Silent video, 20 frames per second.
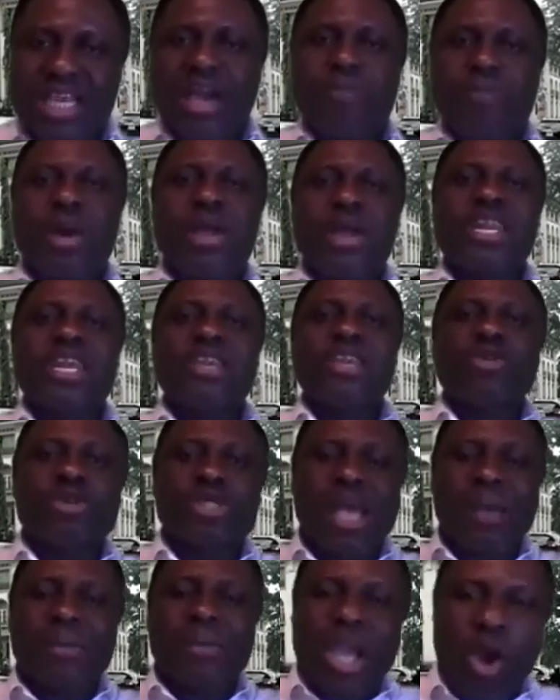where they use
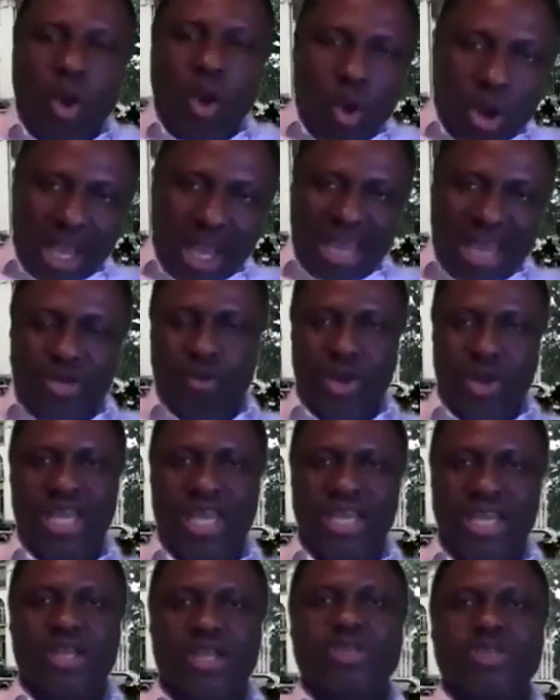them in a crooked
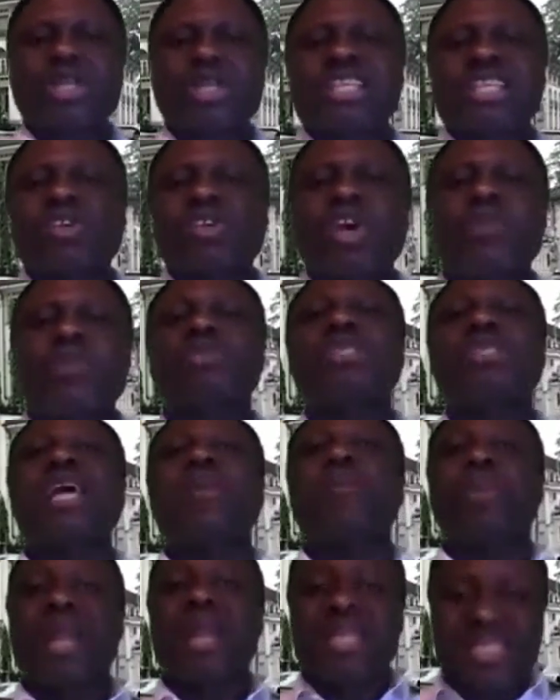way so that you will
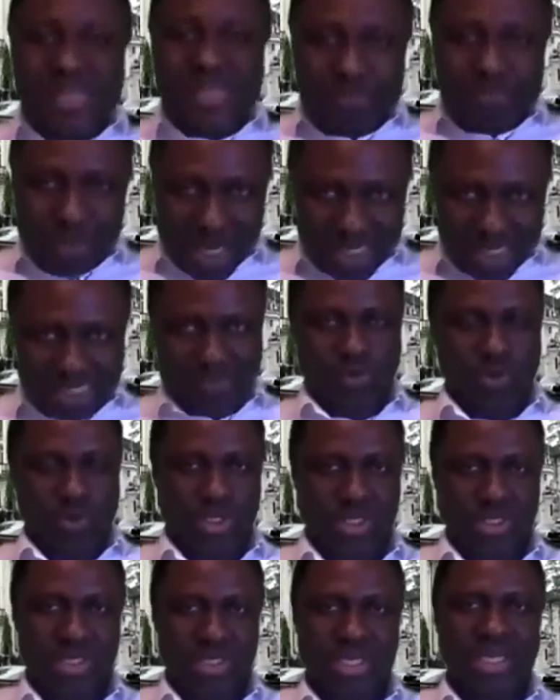take plenty
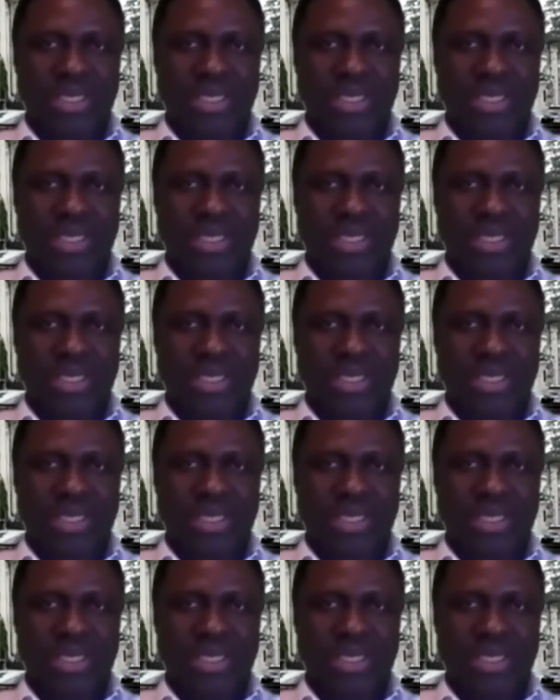money.